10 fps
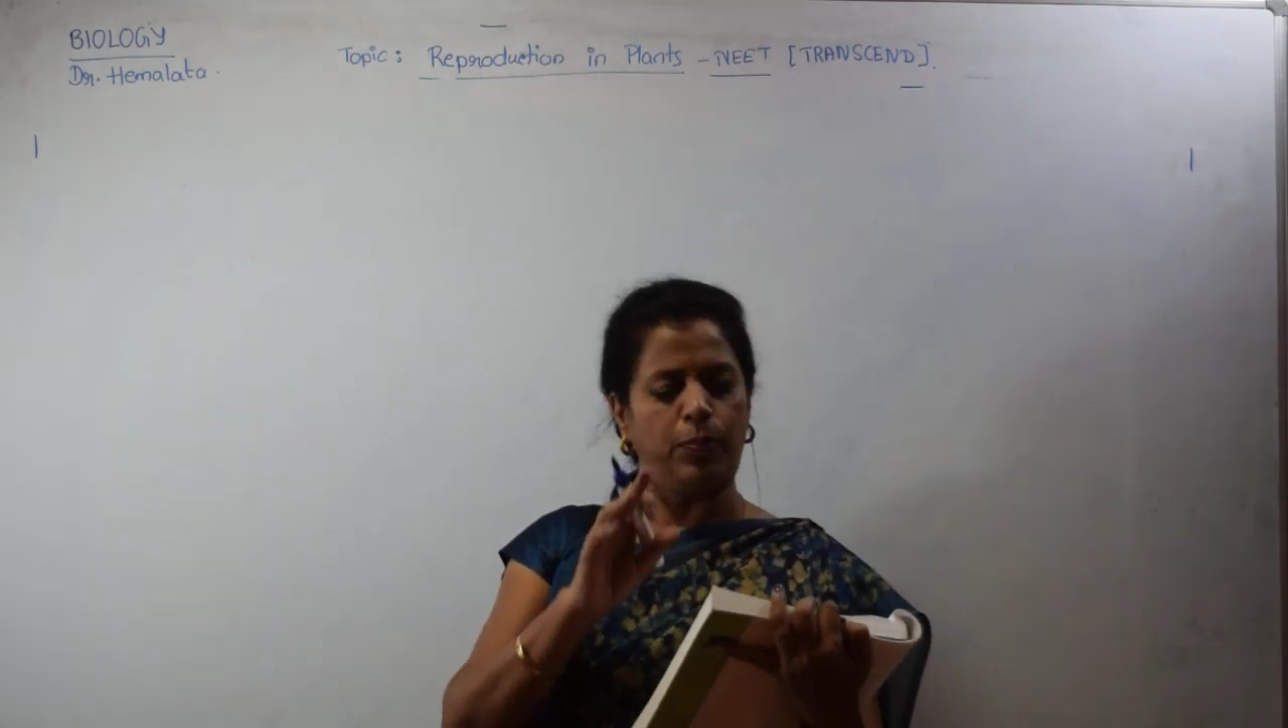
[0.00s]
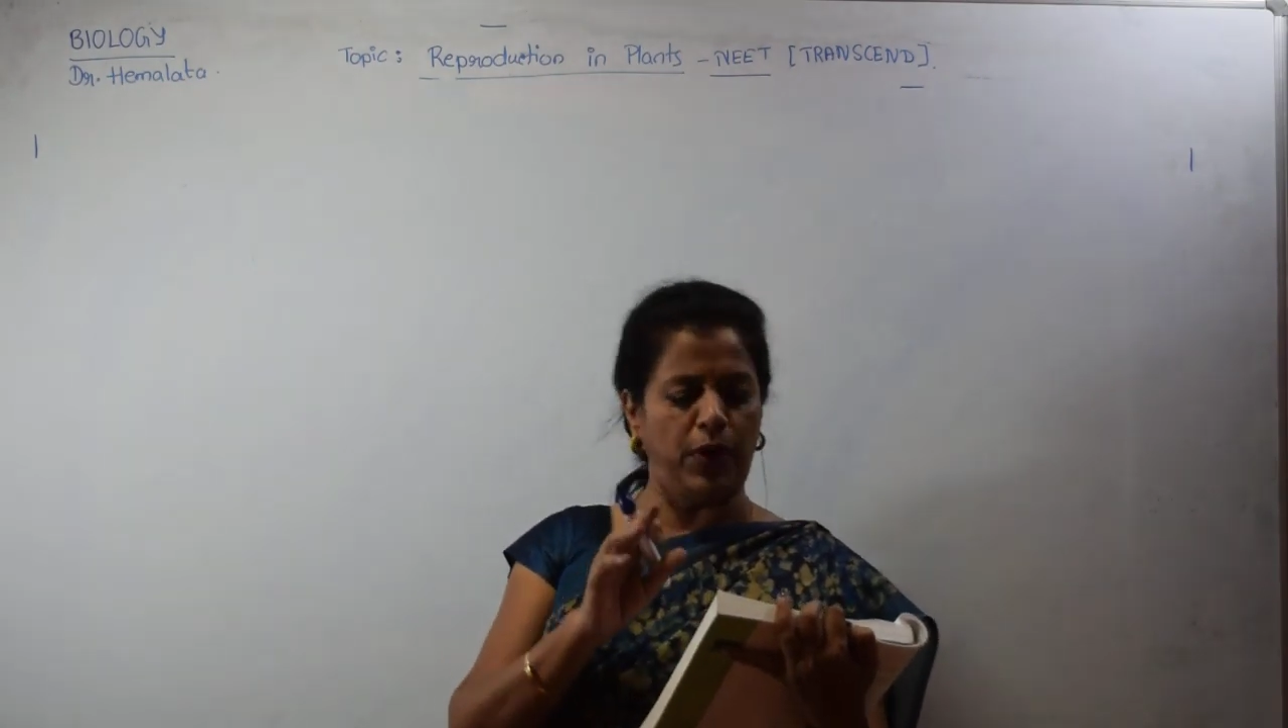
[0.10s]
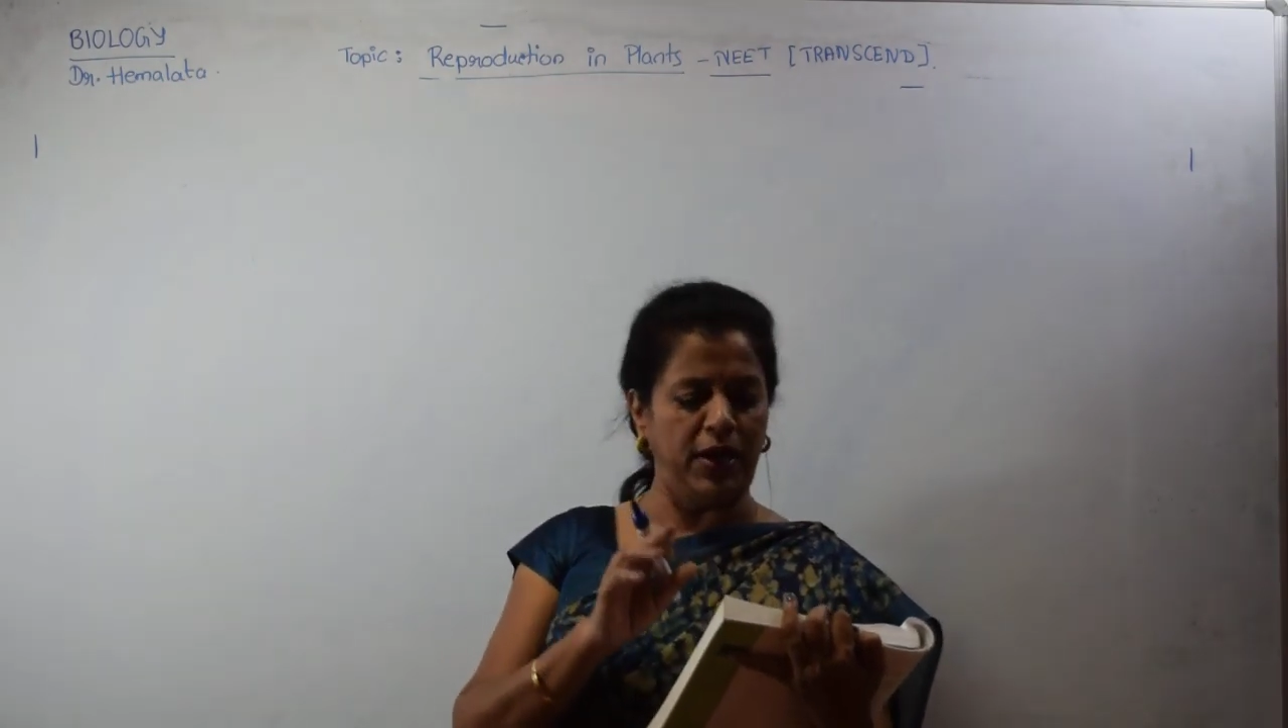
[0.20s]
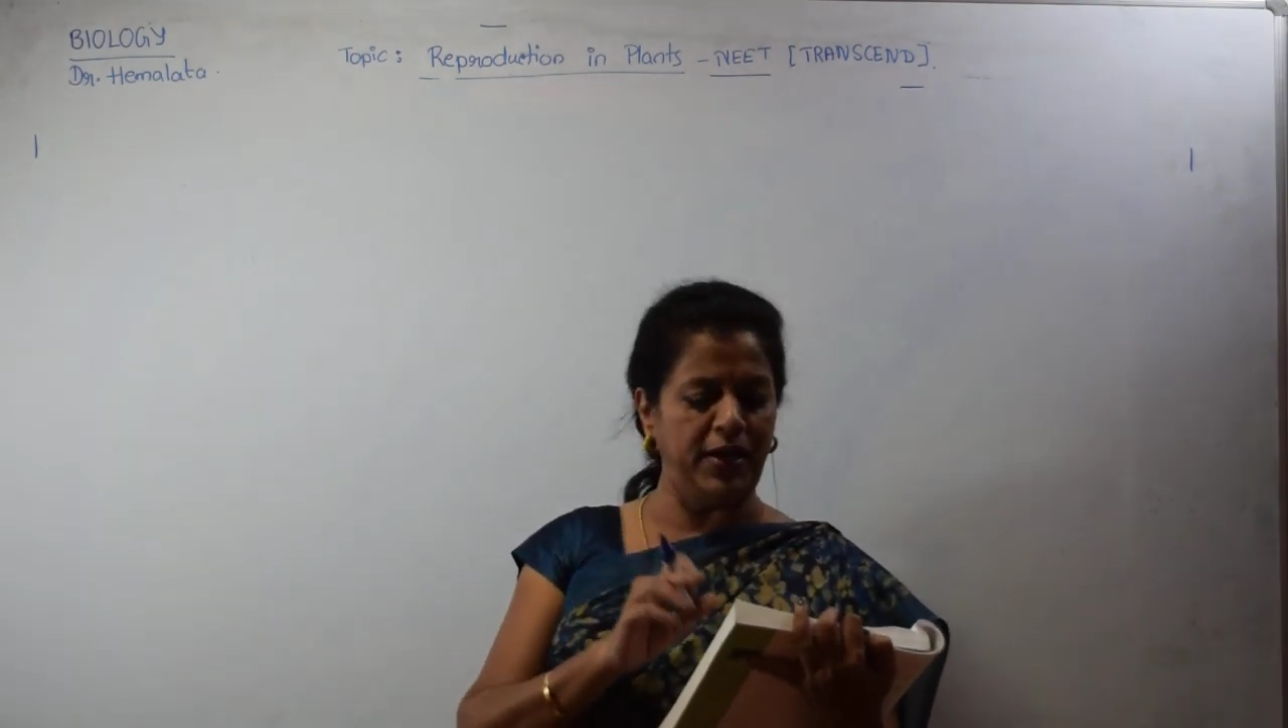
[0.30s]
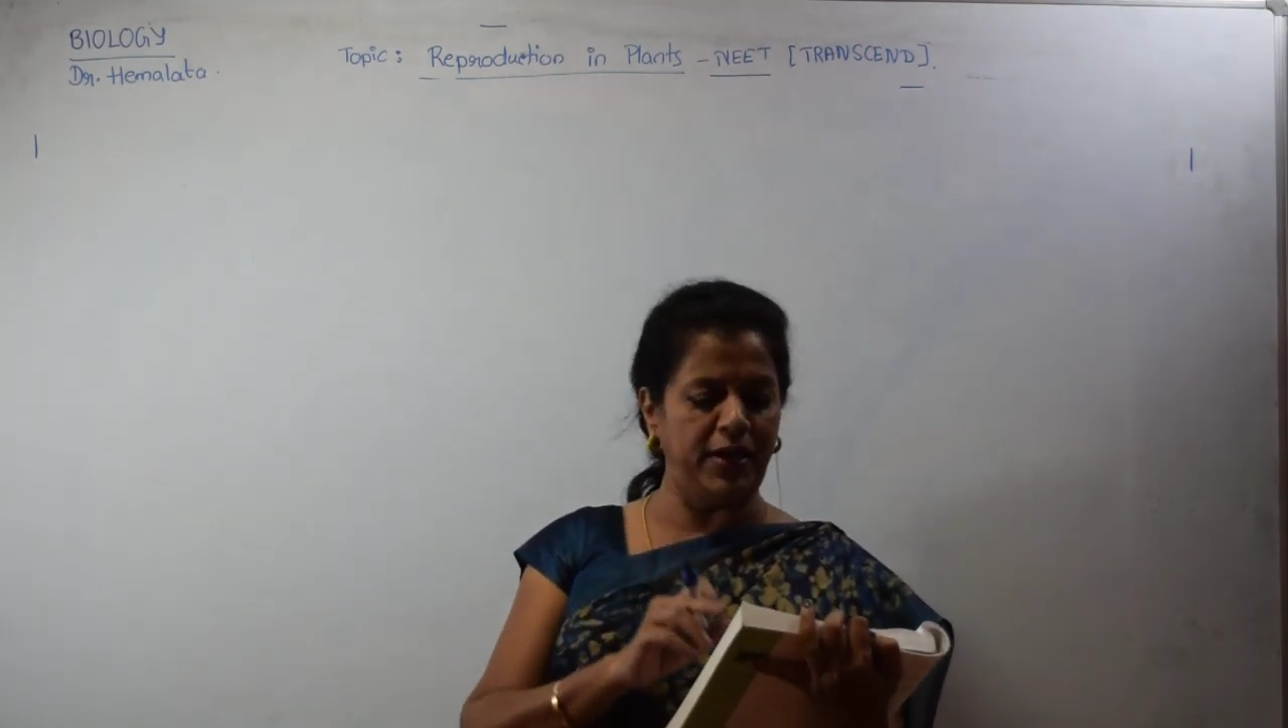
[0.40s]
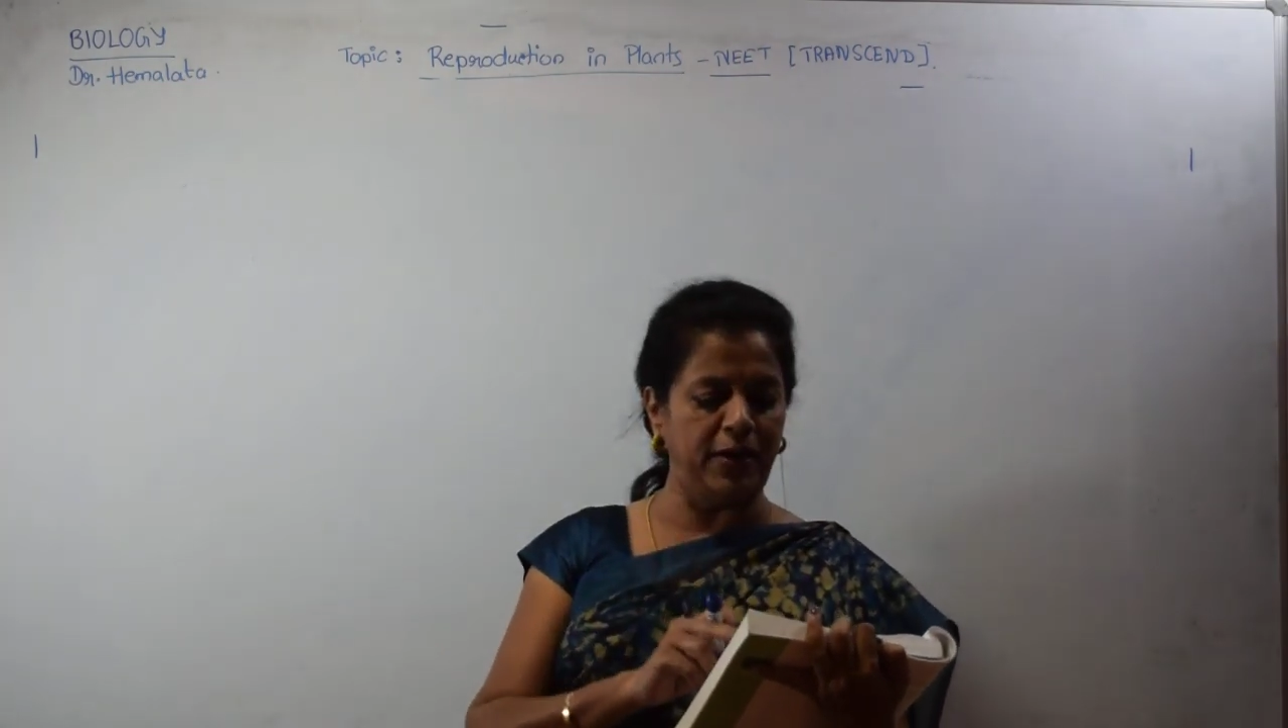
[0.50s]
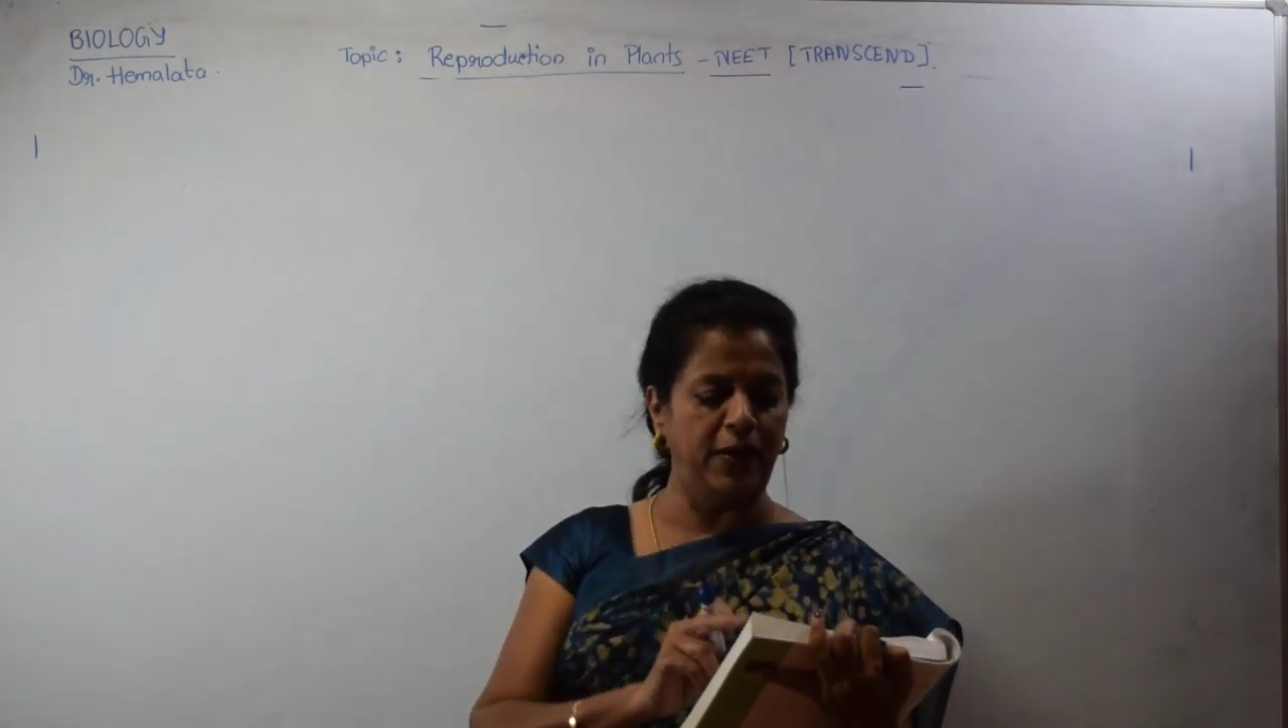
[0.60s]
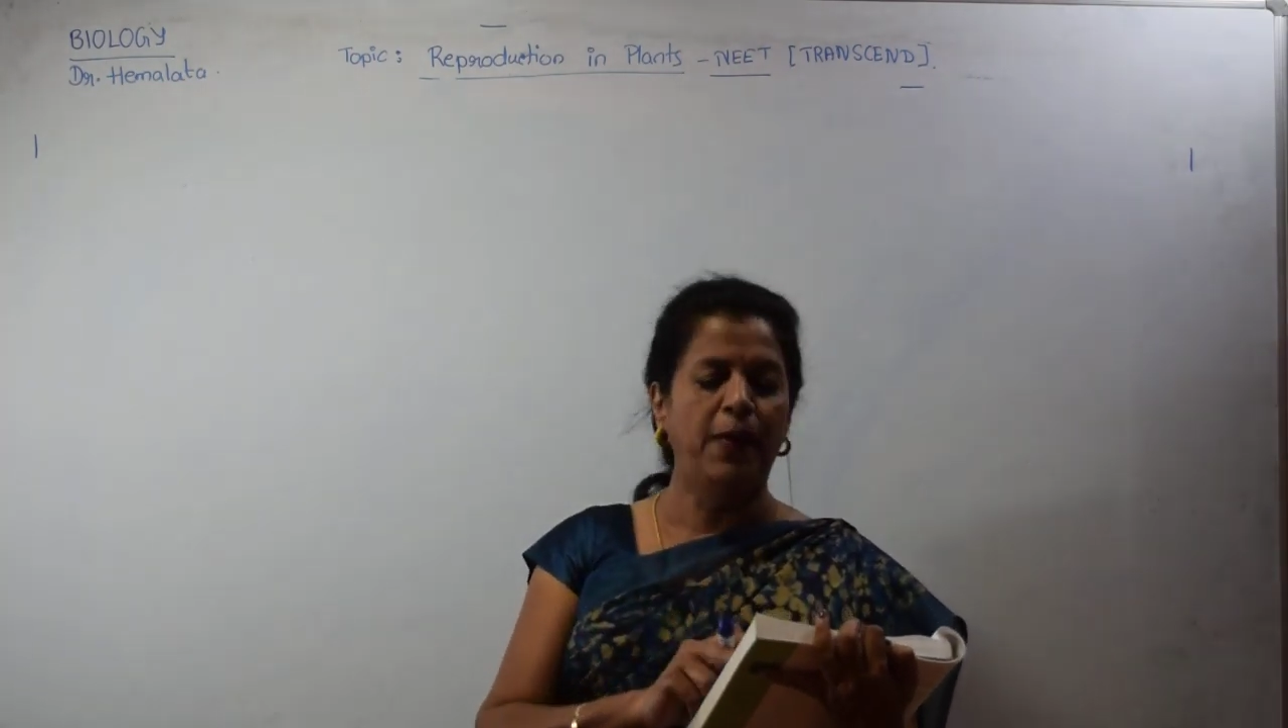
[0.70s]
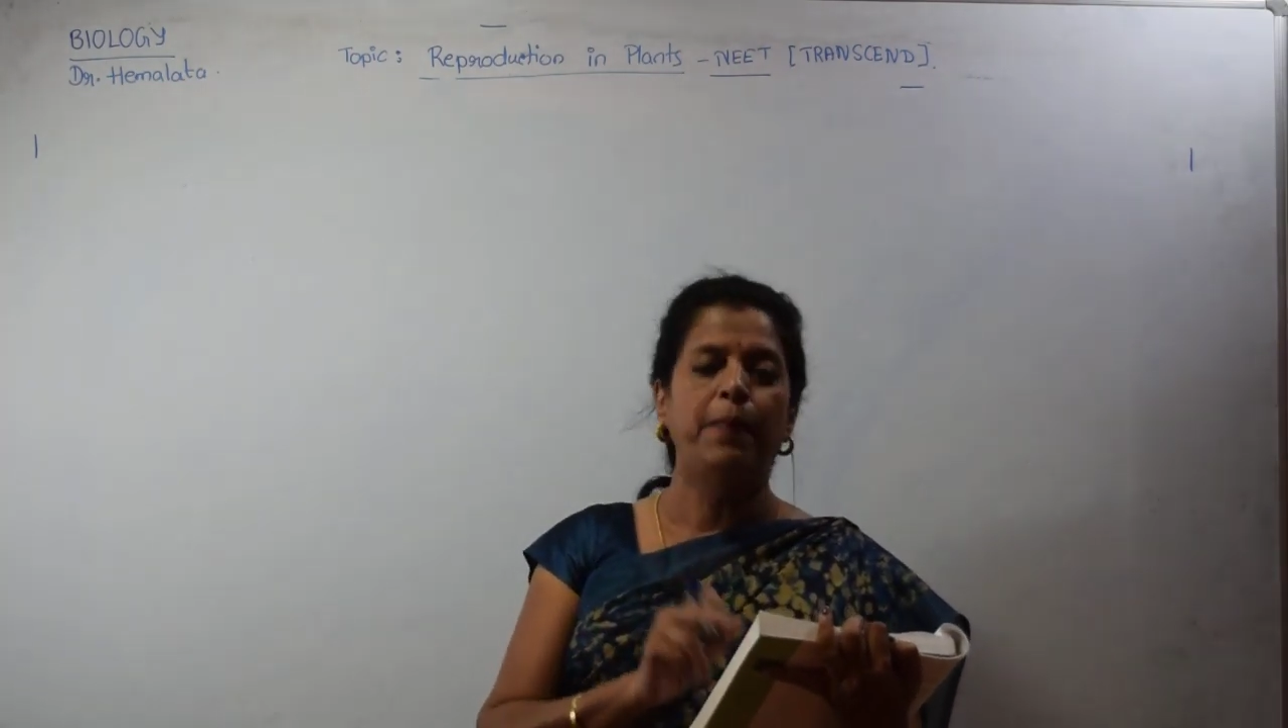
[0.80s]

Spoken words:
pollinated.